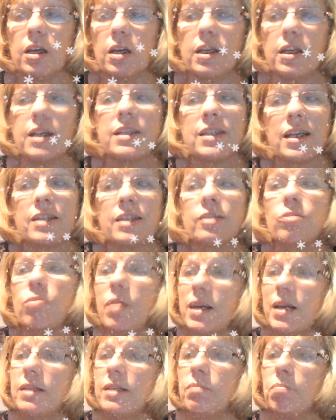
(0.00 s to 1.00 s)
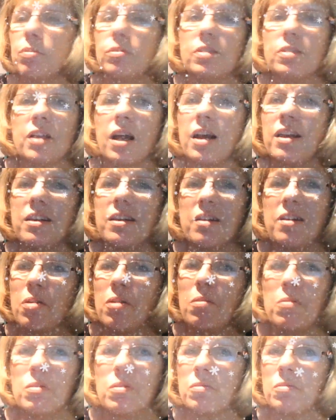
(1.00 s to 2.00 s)
Yes, that's quite important. I know
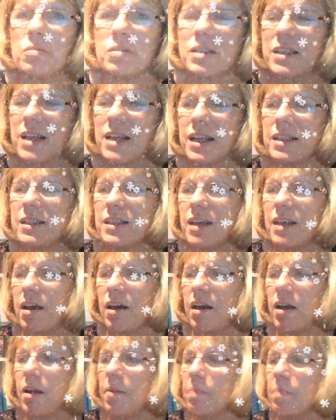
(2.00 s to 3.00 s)
you're a Santa,